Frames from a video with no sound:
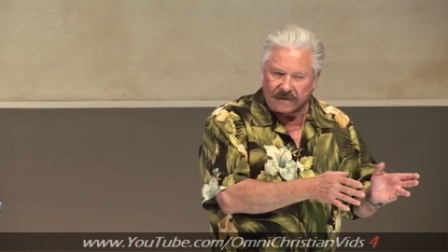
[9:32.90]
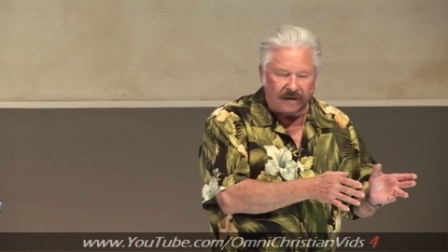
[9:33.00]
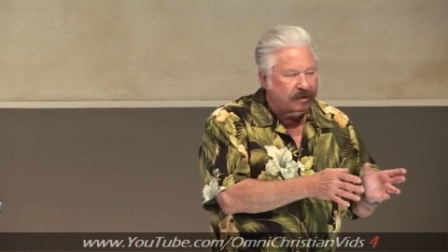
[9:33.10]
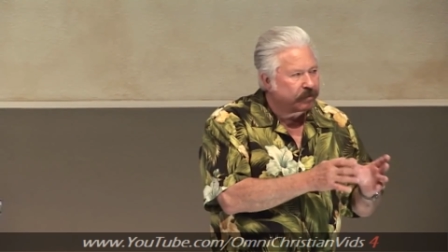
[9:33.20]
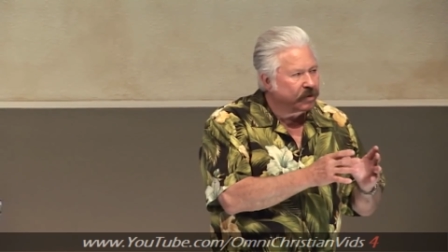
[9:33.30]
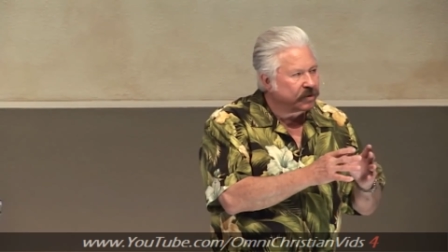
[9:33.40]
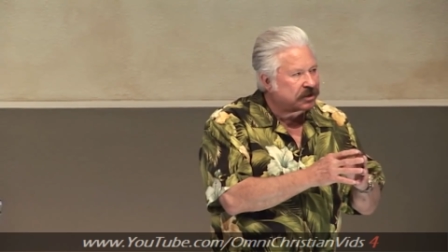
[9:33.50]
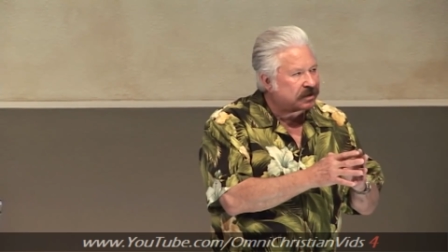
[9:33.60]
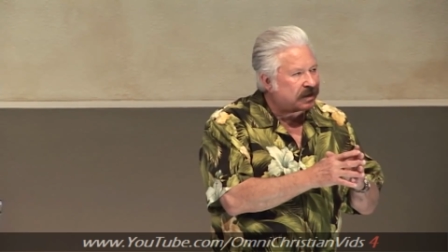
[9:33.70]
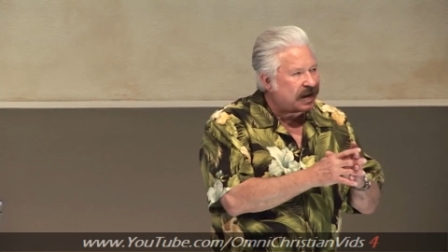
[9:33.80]
are the
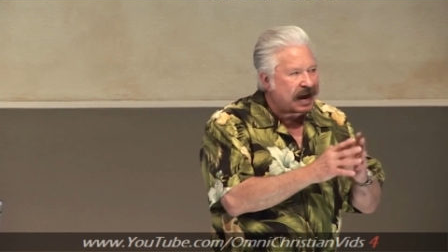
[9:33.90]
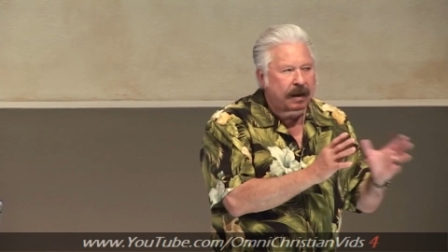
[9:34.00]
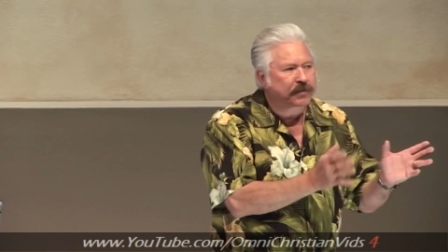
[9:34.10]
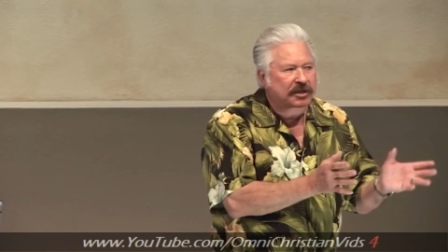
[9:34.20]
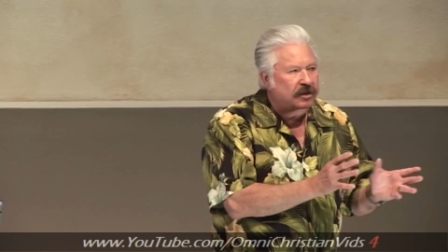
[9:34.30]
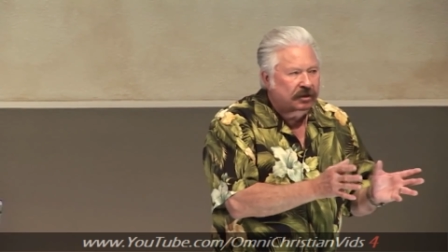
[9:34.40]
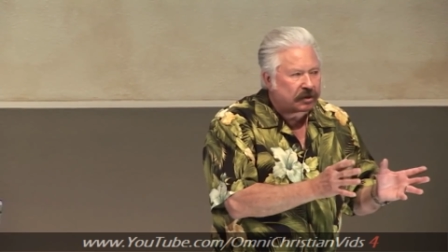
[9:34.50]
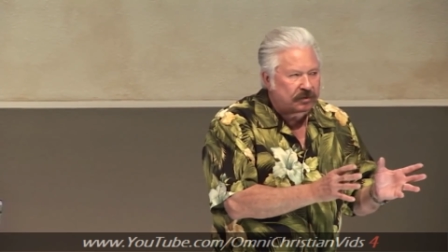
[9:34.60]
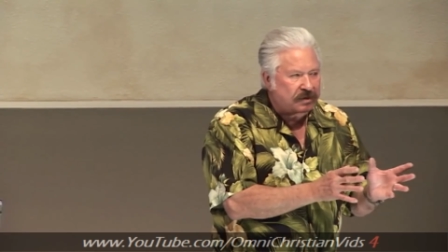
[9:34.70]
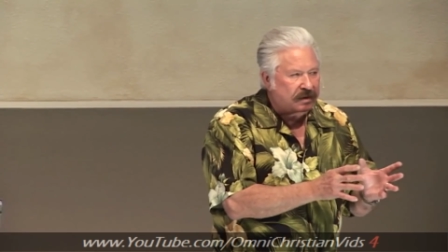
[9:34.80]
most
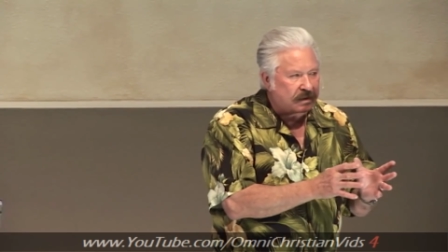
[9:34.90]
absolute